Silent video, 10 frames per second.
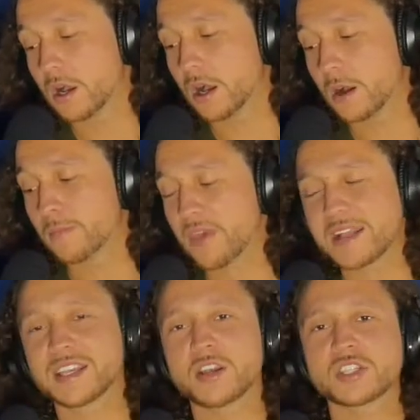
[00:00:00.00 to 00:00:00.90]

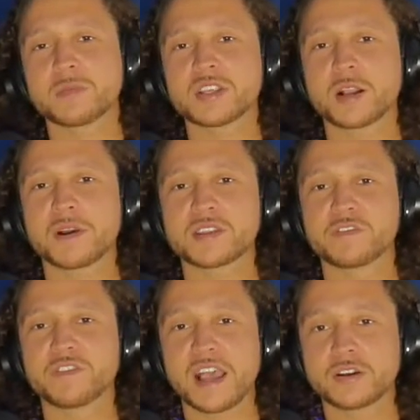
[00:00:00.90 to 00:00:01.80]
I did hear somebody talk about the
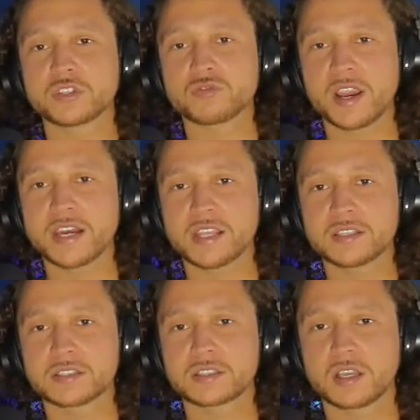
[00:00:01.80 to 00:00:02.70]
finals
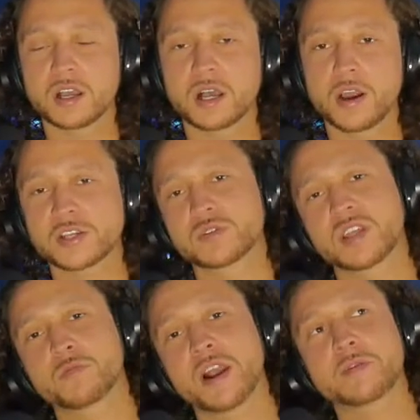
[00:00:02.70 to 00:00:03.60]
ratings. Actually, it was
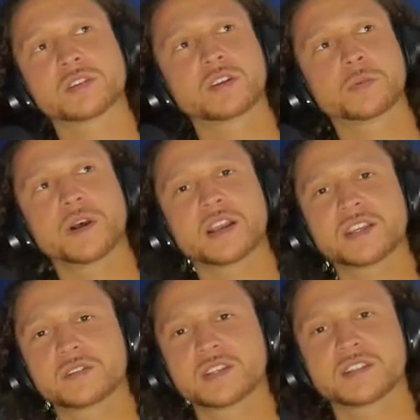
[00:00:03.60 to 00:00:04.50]
on the Ryan Russillo
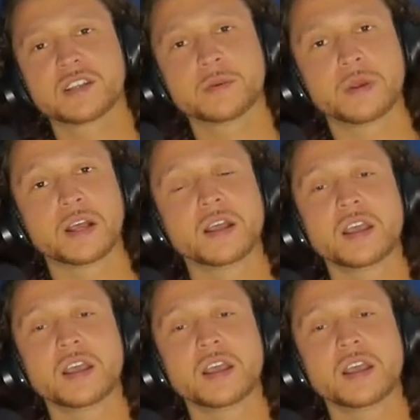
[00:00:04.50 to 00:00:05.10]
podcast. I was listening to him.